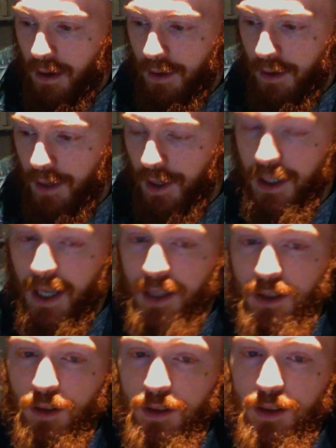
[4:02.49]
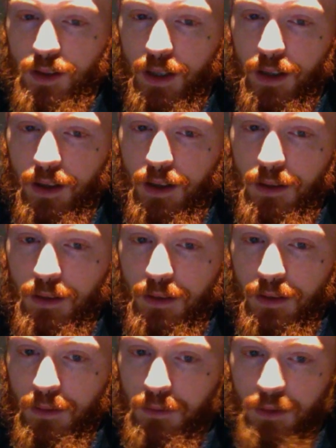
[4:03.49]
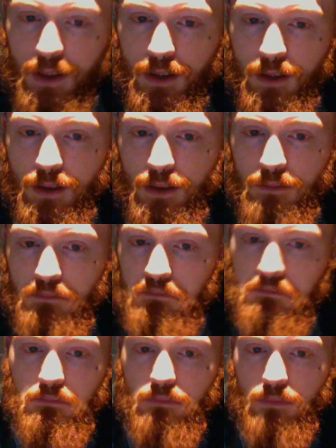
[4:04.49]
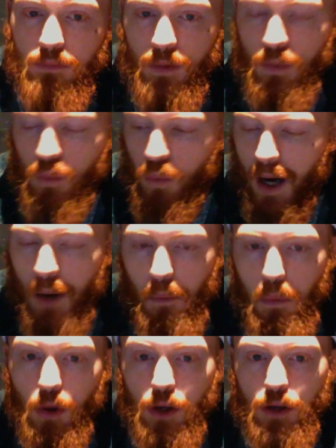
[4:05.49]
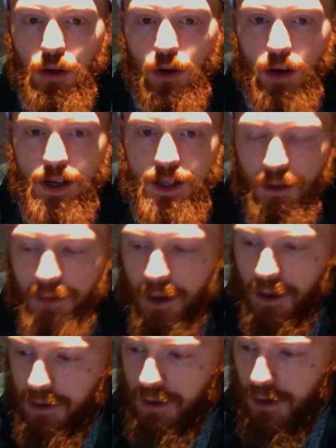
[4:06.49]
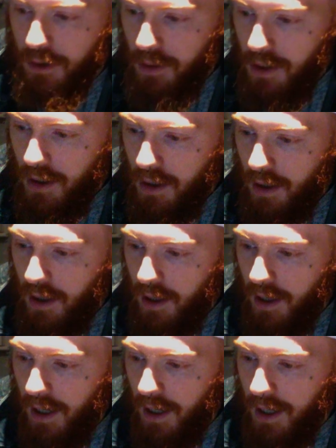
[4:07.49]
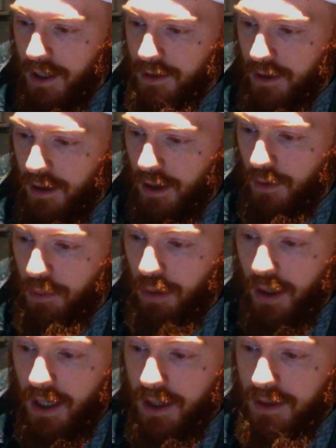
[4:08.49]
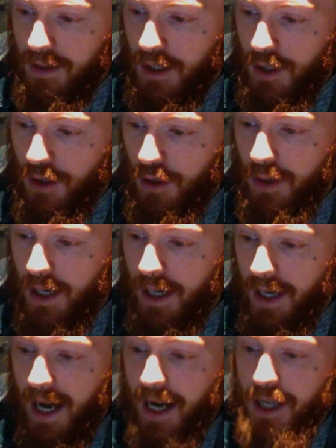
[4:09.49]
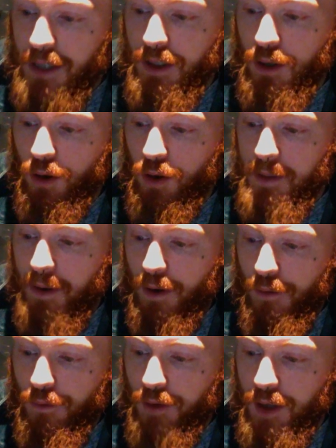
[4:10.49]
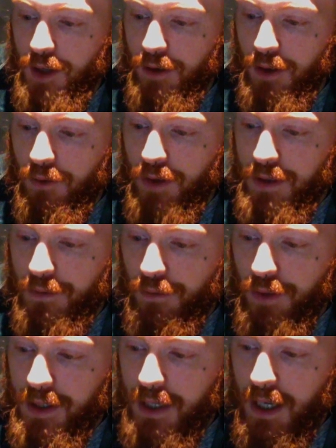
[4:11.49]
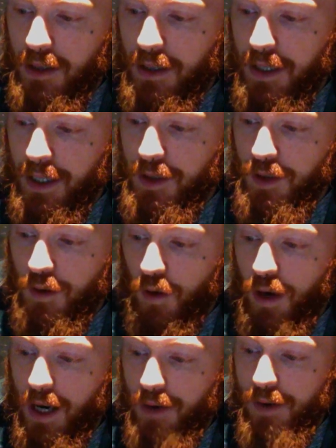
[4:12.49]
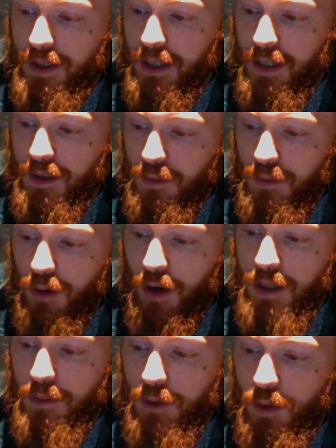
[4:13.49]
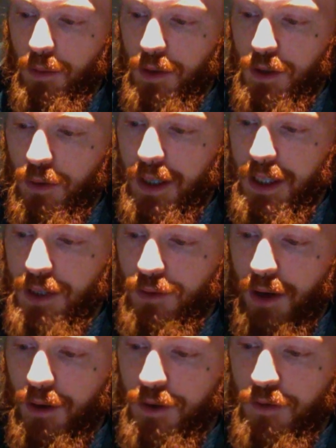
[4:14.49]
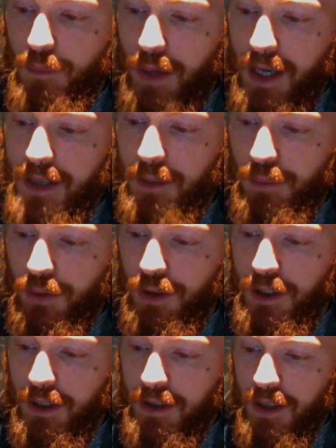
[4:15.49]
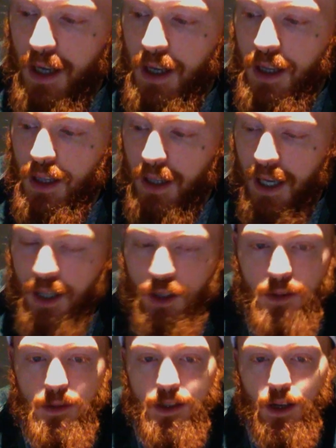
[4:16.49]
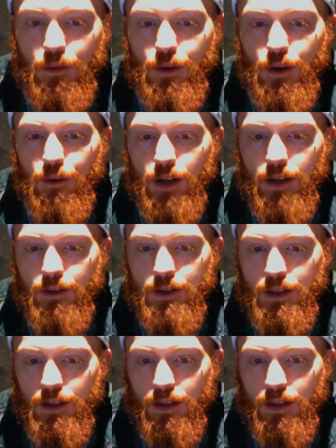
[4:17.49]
Now the last gunslinger, which, why wouldn't you call yourself that on YouTube, has replied saying Yunnan actually calls him out for it during the recent freestyle. It's so irritating to watch him do it between his rounds of basic punches. Lad does himself no favours.